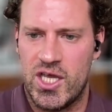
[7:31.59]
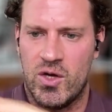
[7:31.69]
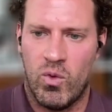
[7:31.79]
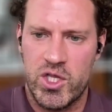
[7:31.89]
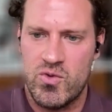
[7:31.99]
and
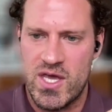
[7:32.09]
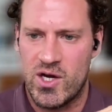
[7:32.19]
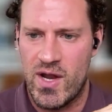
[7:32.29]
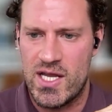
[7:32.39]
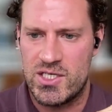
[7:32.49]
what you
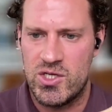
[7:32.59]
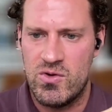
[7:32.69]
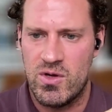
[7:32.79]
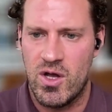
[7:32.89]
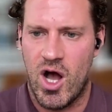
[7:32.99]
iterate
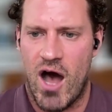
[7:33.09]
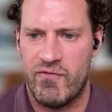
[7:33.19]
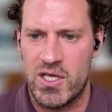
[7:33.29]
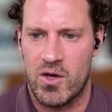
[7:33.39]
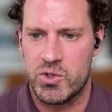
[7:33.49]
to
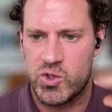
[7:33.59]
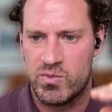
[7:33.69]
often goes from